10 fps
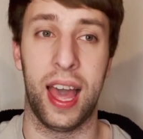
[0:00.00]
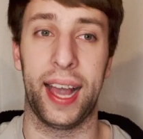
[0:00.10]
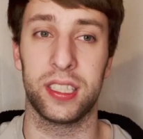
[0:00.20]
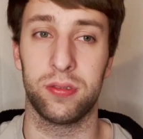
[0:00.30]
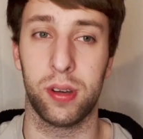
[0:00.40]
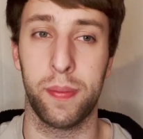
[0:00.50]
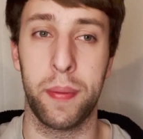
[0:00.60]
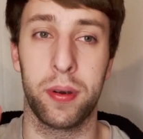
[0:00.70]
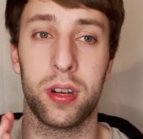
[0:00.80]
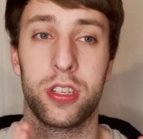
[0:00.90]
I can
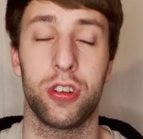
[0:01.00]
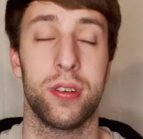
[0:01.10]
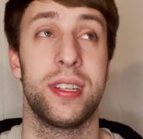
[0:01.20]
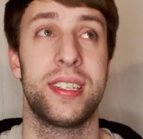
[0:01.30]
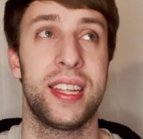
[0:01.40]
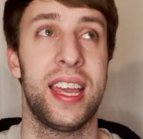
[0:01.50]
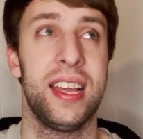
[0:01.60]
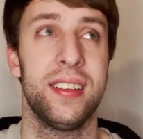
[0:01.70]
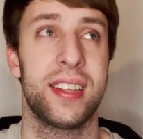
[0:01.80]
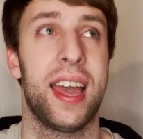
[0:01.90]
remember certain
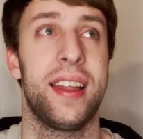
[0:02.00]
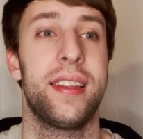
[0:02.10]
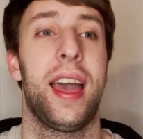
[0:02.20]
scenes and